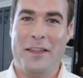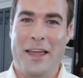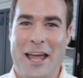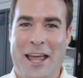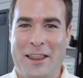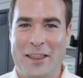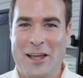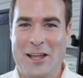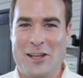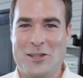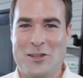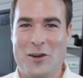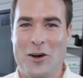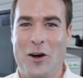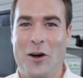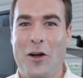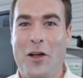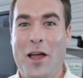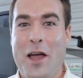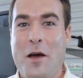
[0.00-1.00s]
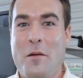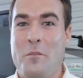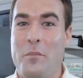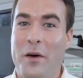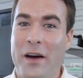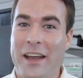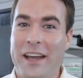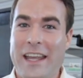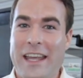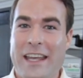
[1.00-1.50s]
that, that tall.
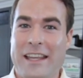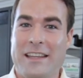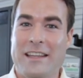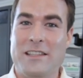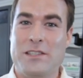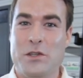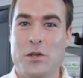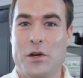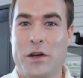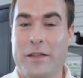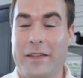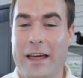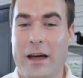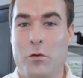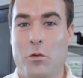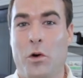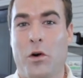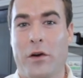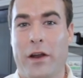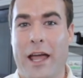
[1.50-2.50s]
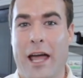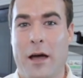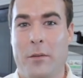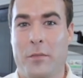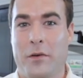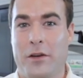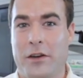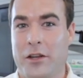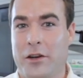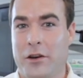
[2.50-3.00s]
But in this unit, that won't
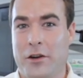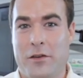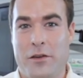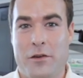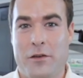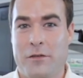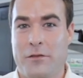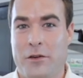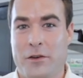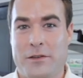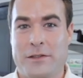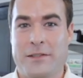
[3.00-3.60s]
happen. You know, if, you, if you're